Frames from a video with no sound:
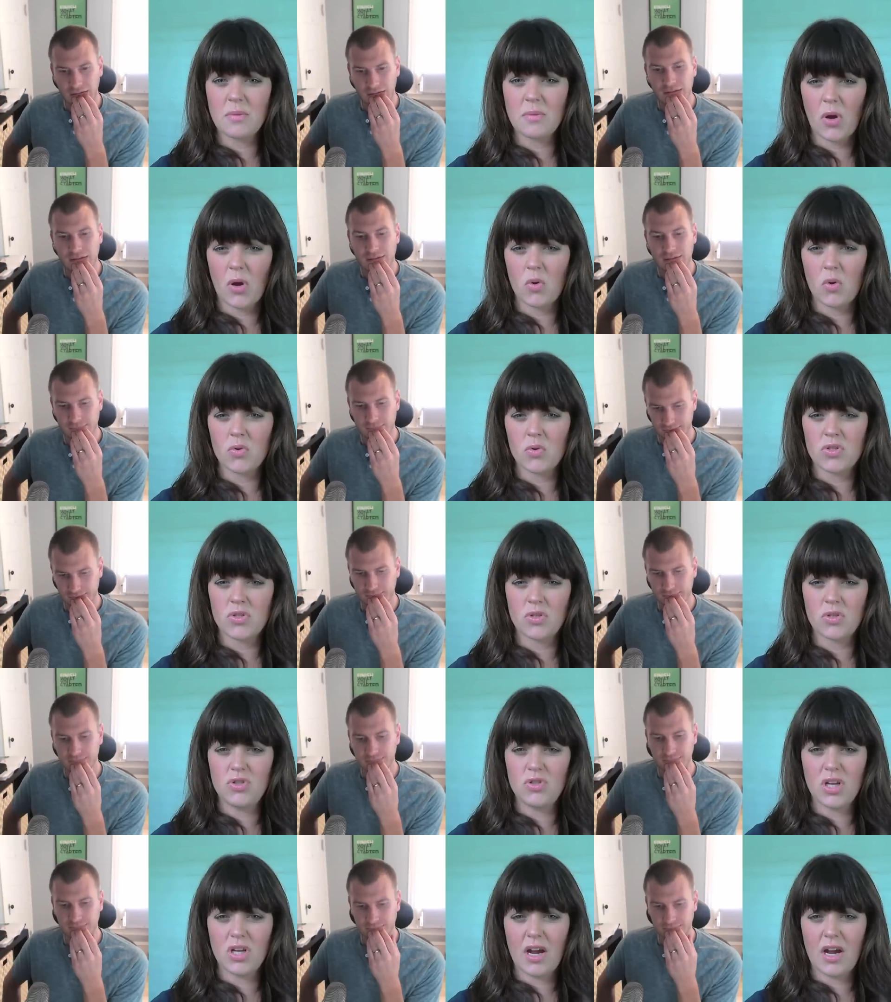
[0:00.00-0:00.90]
Speaker 1: opposed
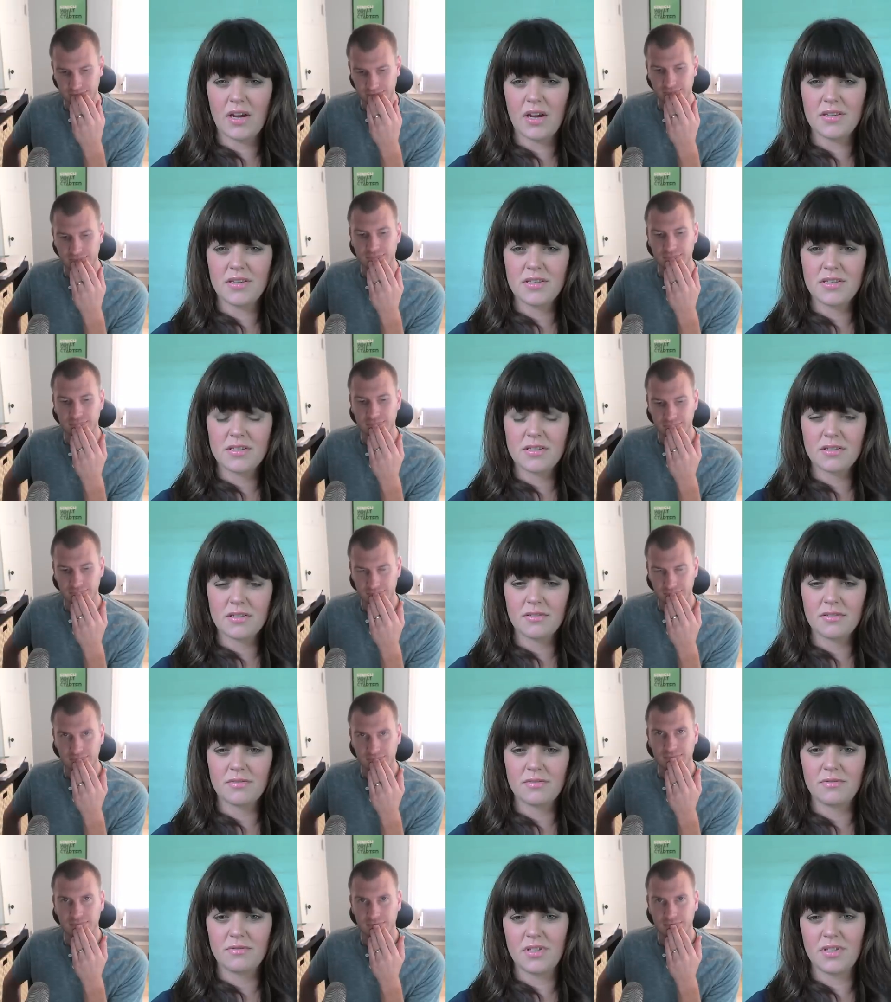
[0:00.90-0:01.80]
to just
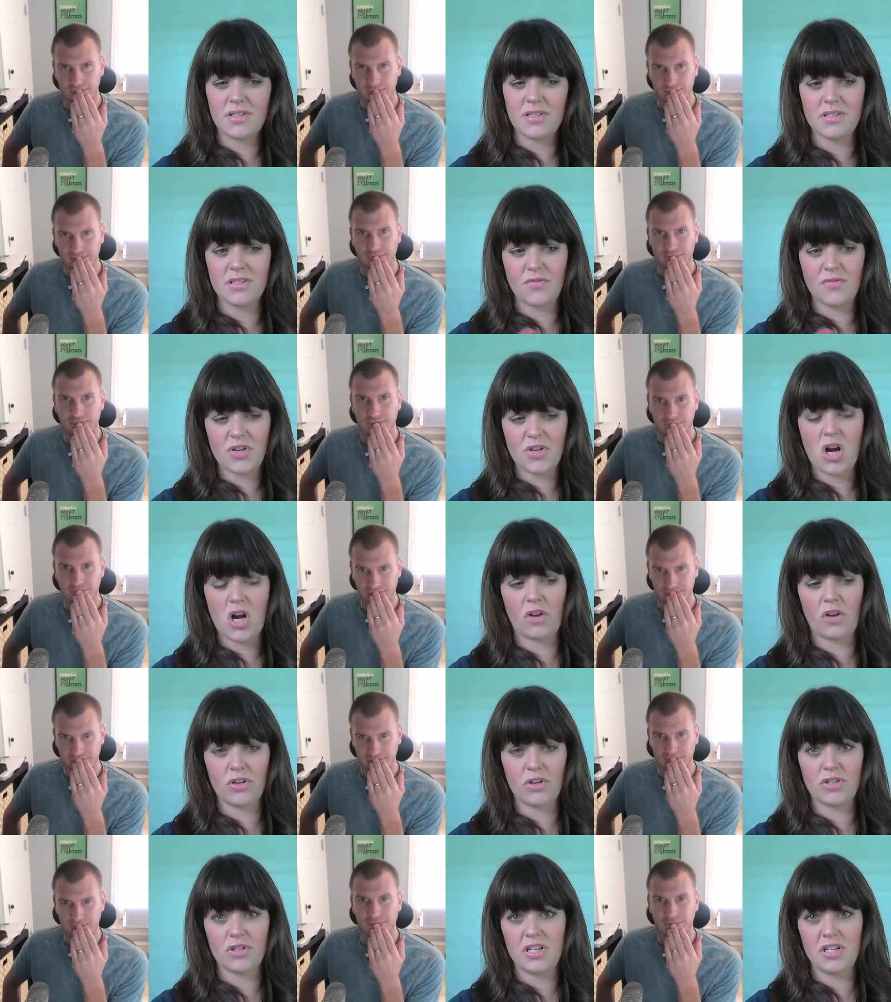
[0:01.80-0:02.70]
this is a
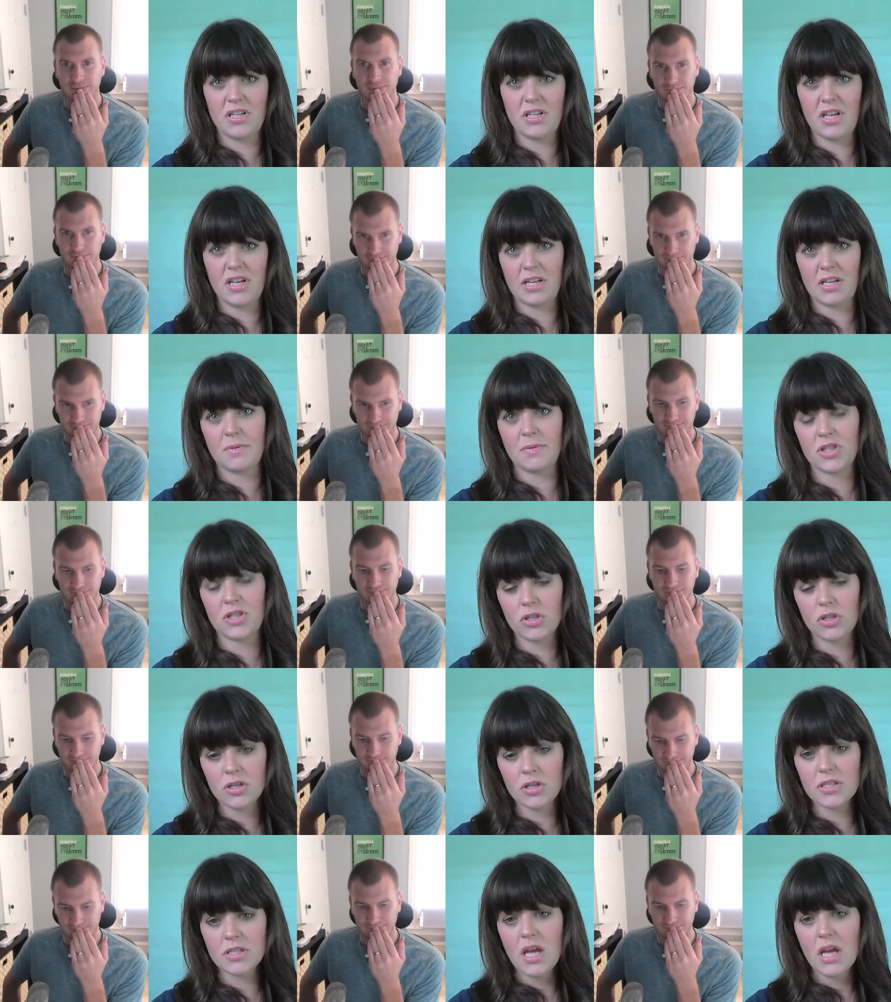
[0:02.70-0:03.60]
photographer, she takes
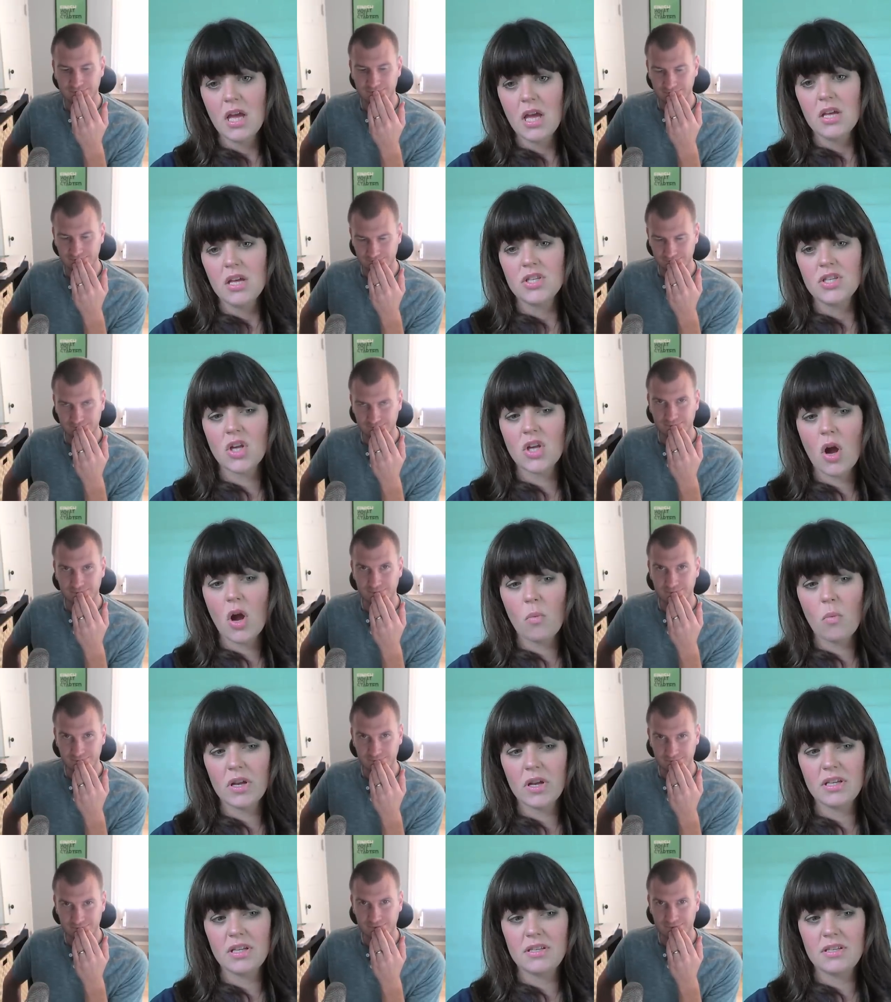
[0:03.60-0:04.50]
pictures. Mm-hmm. So I
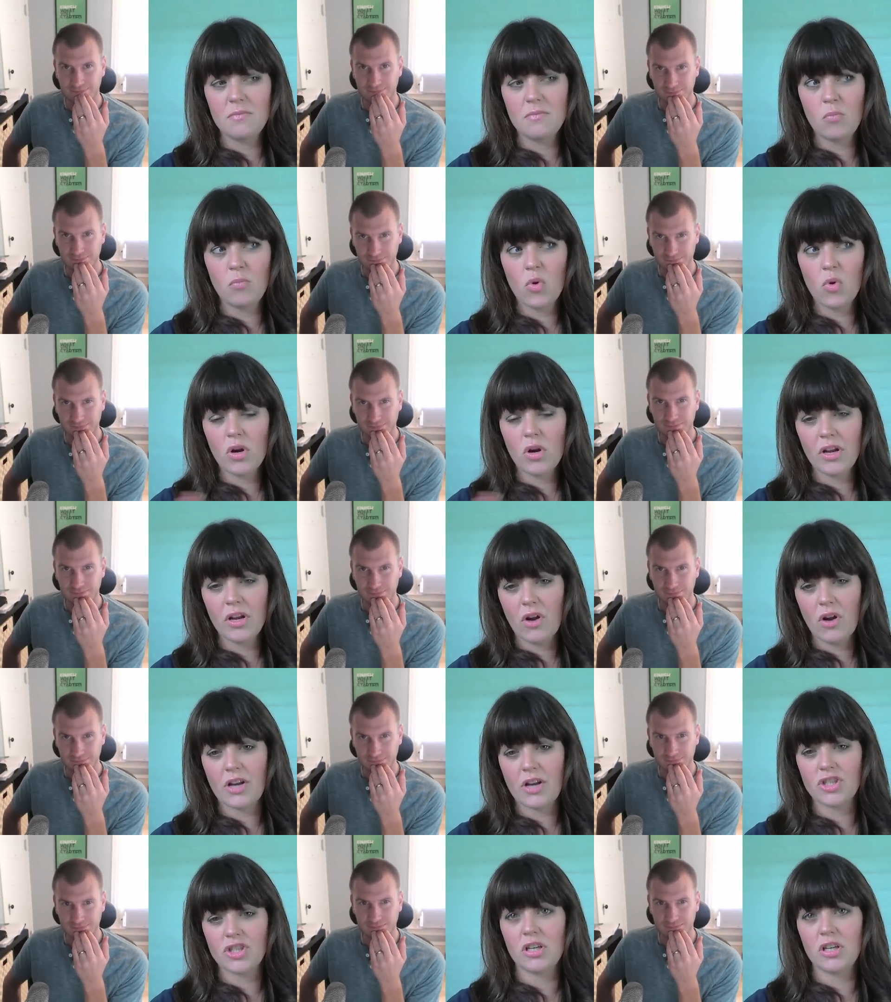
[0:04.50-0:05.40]
wanted more
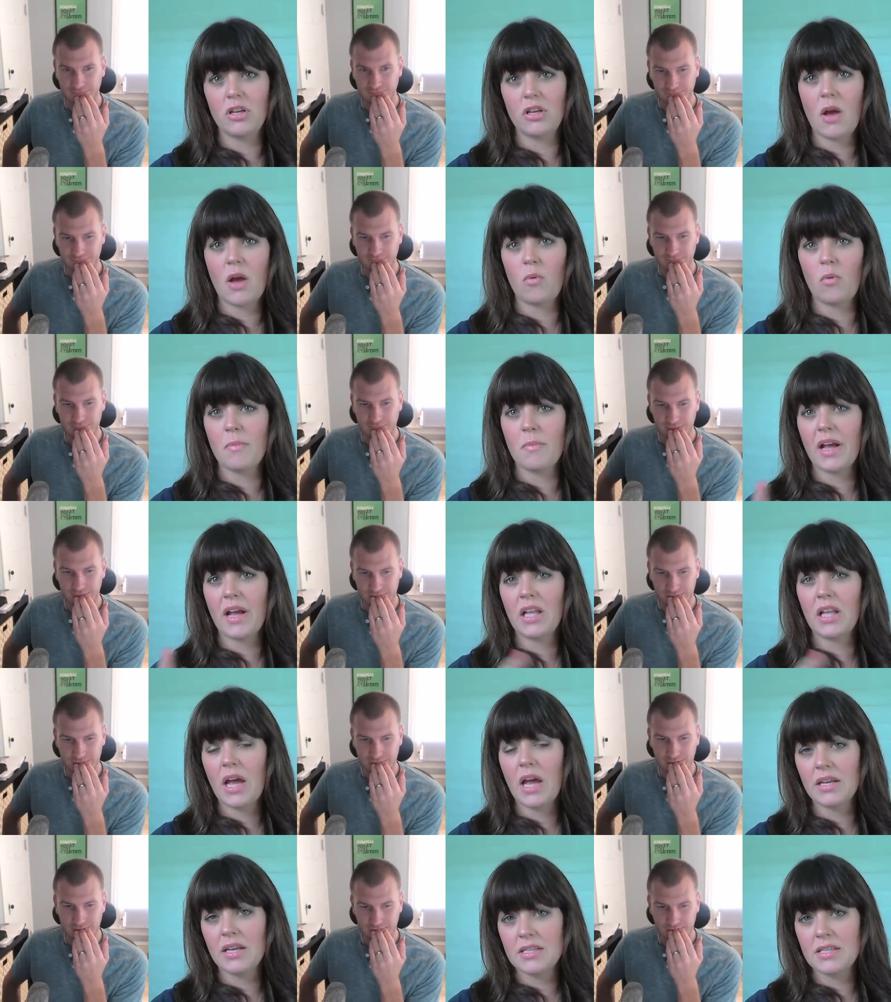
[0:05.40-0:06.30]
interaction. I wanted my
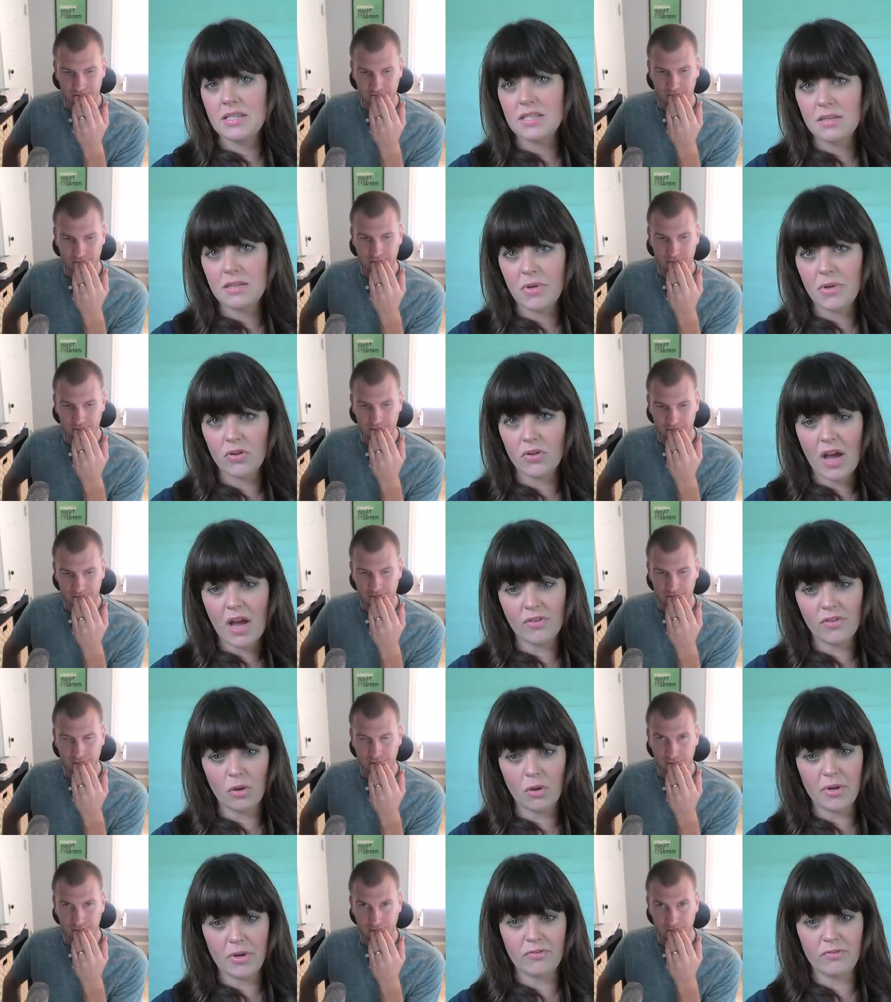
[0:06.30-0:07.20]
clients to be able to
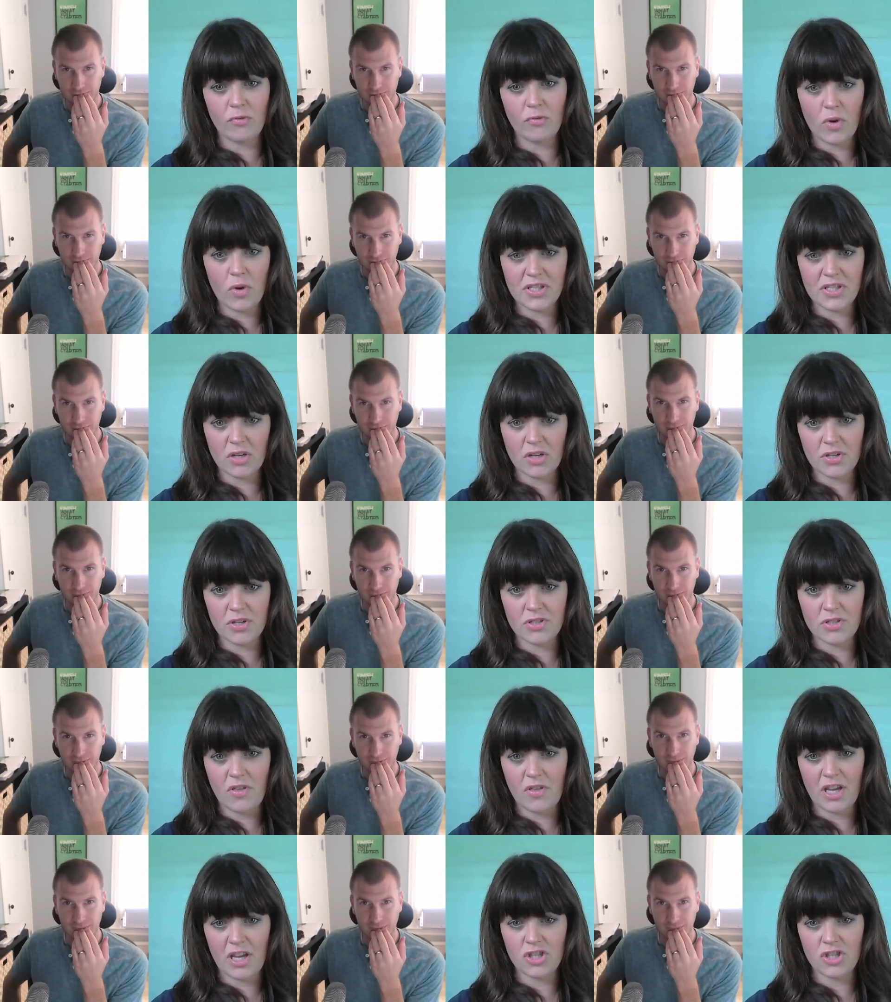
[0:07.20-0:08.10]
have a little bit of a voiceover
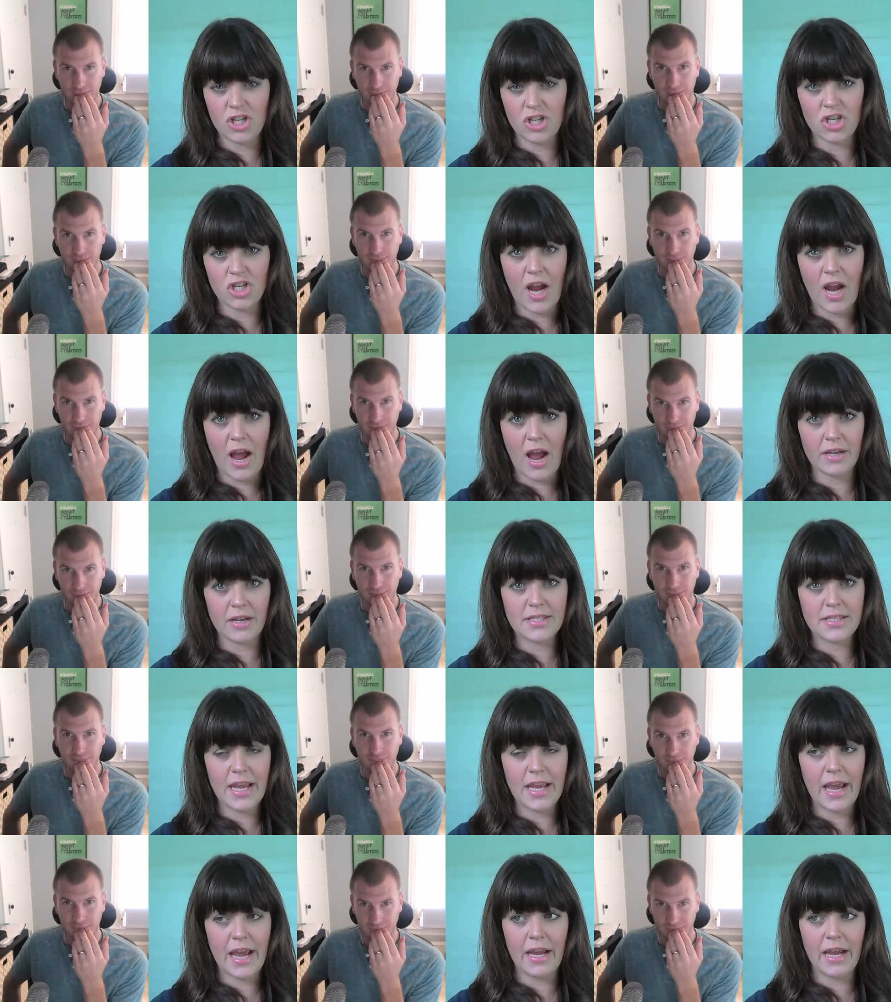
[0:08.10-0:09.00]
so they could chit
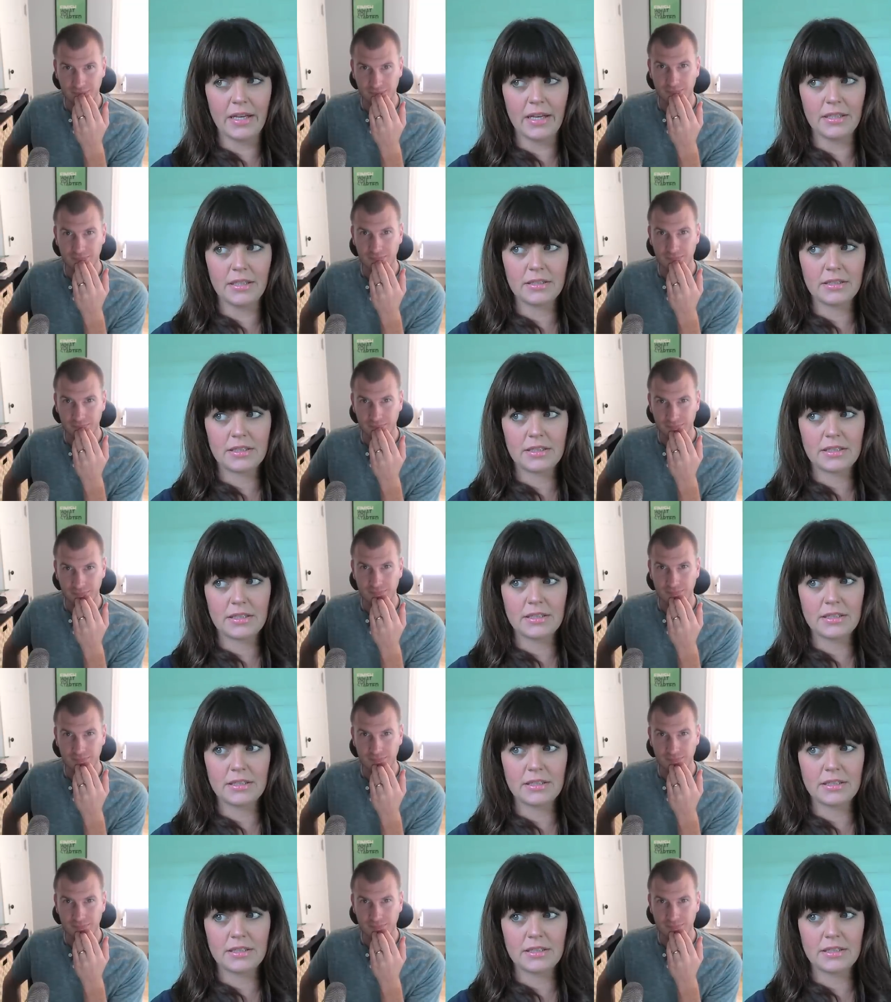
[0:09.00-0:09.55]
chat and